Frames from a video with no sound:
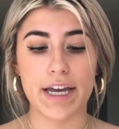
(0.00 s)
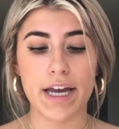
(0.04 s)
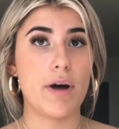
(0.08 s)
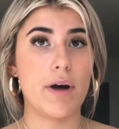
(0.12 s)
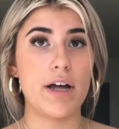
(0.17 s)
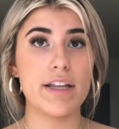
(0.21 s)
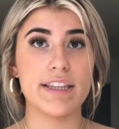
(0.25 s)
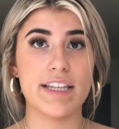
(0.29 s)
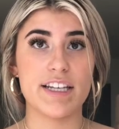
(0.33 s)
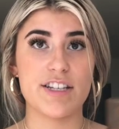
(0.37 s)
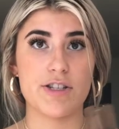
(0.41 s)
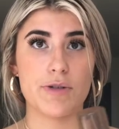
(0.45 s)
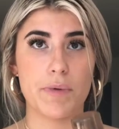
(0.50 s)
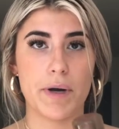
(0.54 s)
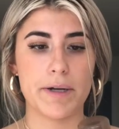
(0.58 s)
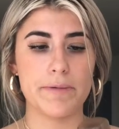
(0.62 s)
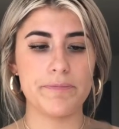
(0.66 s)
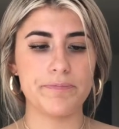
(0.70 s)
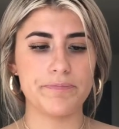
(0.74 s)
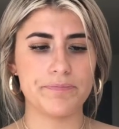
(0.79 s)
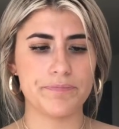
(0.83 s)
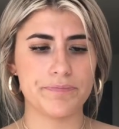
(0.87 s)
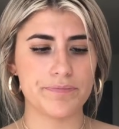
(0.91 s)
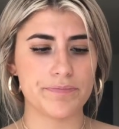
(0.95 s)
I bought this
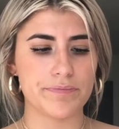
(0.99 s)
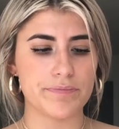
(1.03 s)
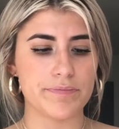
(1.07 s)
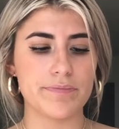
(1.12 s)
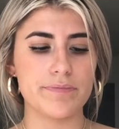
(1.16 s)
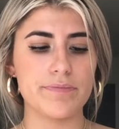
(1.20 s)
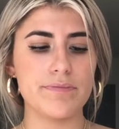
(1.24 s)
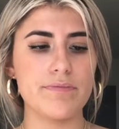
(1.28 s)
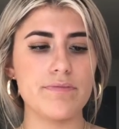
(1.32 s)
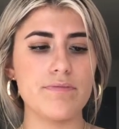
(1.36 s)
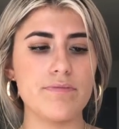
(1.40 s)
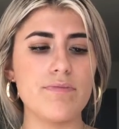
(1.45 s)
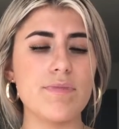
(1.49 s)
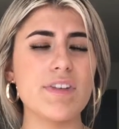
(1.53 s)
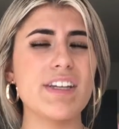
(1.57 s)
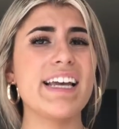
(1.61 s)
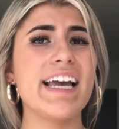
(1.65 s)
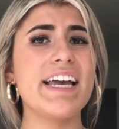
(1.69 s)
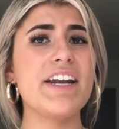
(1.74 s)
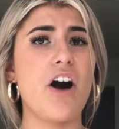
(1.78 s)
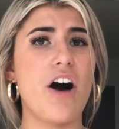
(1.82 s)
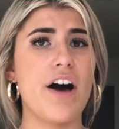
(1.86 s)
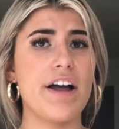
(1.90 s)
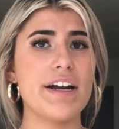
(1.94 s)
one.
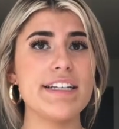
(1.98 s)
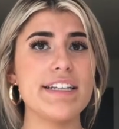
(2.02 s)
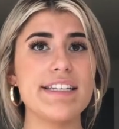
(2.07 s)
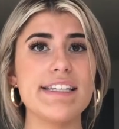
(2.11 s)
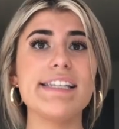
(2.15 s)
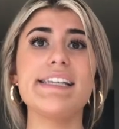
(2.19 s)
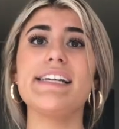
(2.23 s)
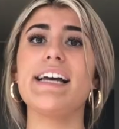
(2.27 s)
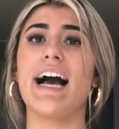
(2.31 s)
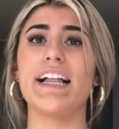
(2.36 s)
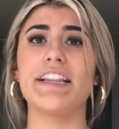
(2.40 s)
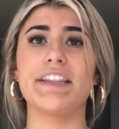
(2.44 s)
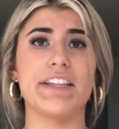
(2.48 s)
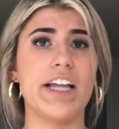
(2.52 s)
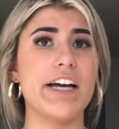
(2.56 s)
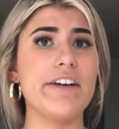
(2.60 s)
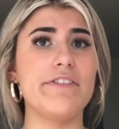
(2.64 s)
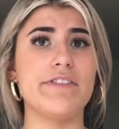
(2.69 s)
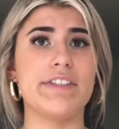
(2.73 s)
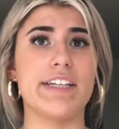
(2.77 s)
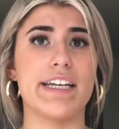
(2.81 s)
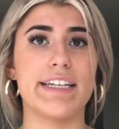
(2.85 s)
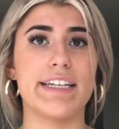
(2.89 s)
And honestly, I loved